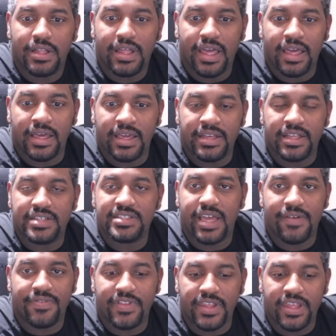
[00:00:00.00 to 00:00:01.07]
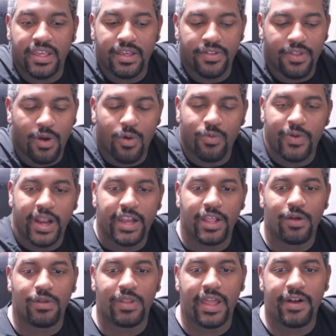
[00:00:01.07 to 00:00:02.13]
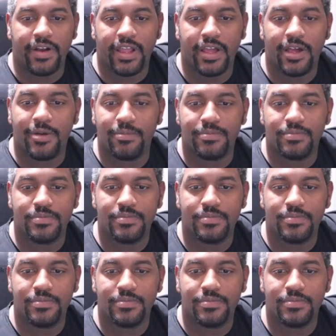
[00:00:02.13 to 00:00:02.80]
It does have the whole radiolarium